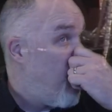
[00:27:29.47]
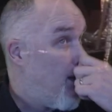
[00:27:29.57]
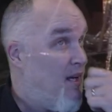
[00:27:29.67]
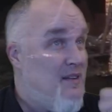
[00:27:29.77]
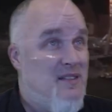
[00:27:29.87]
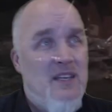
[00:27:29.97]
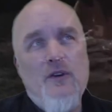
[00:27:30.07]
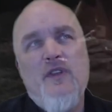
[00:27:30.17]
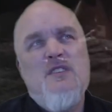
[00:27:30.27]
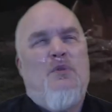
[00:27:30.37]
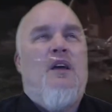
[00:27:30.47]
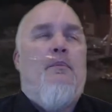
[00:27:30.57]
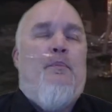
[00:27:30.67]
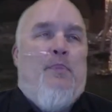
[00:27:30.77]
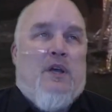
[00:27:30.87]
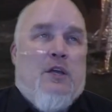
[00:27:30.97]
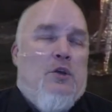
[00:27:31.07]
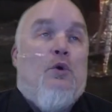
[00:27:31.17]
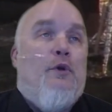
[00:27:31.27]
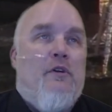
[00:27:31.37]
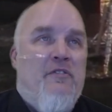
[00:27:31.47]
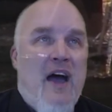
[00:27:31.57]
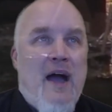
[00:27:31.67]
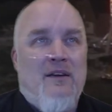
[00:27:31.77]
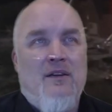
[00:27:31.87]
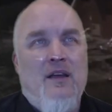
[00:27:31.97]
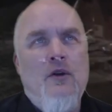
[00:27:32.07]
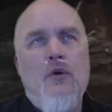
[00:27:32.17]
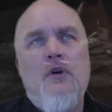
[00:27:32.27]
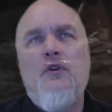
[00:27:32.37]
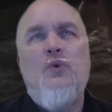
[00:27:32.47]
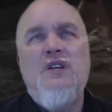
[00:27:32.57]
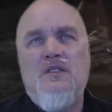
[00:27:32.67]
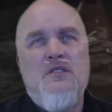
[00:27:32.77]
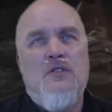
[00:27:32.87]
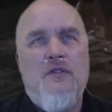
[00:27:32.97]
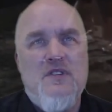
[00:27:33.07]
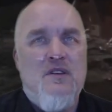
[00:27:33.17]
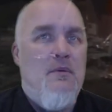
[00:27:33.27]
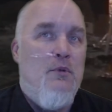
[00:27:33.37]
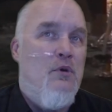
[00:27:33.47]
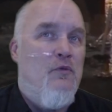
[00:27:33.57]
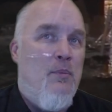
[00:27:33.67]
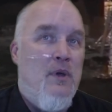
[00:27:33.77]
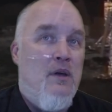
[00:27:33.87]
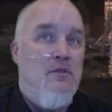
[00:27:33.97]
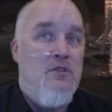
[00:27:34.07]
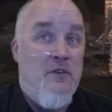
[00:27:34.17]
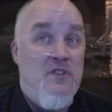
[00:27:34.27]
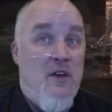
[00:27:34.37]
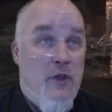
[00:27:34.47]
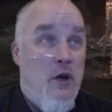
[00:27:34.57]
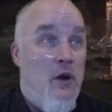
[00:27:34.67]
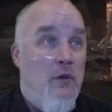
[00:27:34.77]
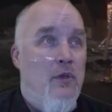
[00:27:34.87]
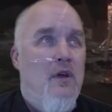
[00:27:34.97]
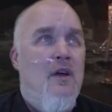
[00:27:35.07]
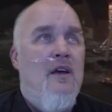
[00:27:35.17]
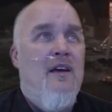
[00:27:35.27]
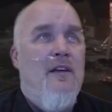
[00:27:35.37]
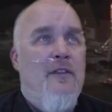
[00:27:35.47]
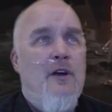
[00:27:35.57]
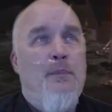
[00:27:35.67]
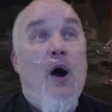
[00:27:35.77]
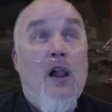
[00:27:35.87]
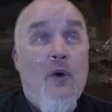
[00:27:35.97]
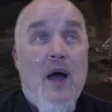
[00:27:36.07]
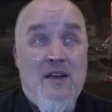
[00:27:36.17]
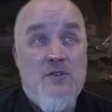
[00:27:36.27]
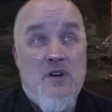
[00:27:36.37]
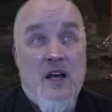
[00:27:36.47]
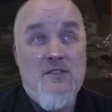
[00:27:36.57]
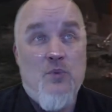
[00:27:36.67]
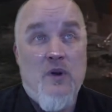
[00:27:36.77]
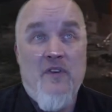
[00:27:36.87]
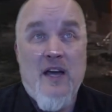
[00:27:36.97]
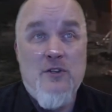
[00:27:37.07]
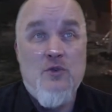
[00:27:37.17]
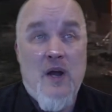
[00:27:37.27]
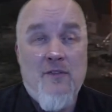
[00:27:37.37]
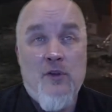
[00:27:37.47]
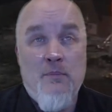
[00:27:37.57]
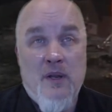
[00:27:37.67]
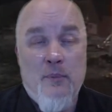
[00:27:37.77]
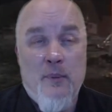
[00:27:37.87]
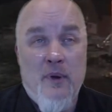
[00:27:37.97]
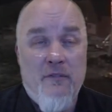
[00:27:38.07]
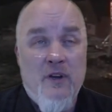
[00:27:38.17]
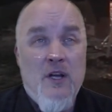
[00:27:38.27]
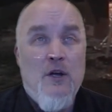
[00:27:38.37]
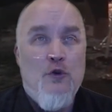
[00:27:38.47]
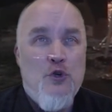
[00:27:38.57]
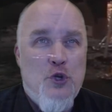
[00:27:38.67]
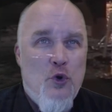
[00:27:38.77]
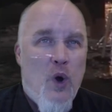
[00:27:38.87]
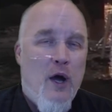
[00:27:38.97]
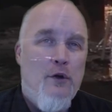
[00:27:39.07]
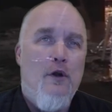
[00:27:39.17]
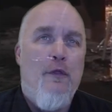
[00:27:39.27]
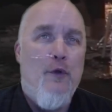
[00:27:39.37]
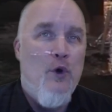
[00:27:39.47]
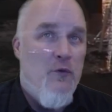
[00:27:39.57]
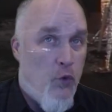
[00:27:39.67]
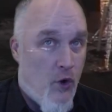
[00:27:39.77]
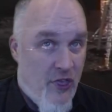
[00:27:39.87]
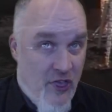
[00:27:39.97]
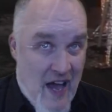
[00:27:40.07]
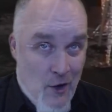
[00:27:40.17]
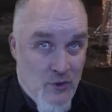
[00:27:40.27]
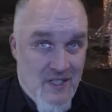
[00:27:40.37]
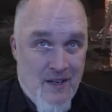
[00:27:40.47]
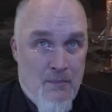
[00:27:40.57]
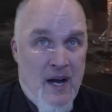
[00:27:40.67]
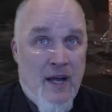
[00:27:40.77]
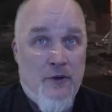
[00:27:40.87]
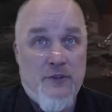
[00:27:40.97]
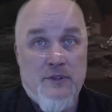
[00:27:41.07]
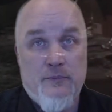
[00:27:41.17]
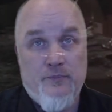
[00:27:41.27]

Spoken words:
Consider this peculiar fact. In order to reach the surface of the moon from the surface of the Earth, the Apollo astronauts would have had to travel a minimum of 234,000 miles.